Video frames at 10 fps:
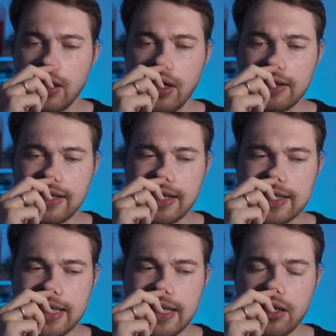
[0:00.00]
that
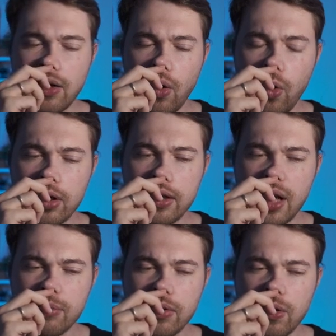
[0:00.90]
contain an odd
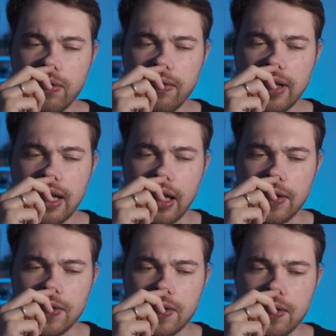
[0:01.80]
number of
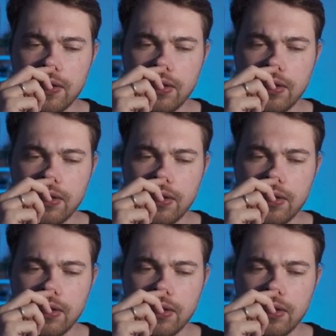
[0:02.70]
A's.